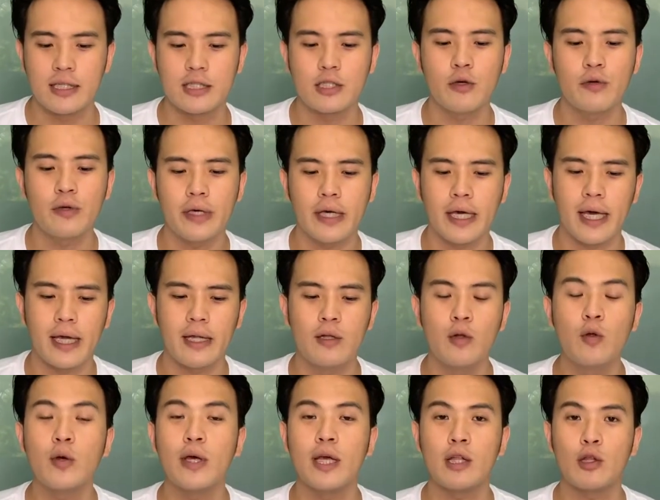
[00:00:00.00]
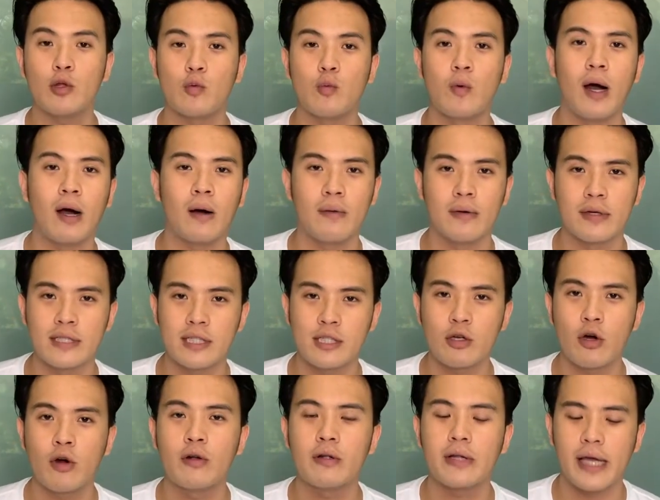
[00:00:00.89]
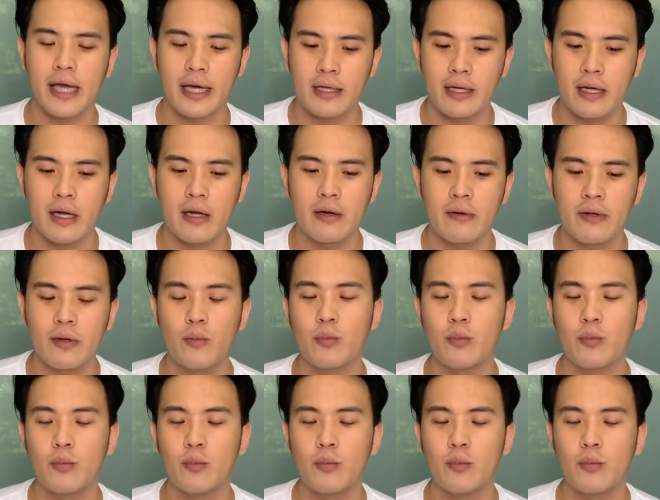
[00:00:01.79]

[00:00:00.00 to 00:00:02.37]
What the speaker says: So you can look into our soil category.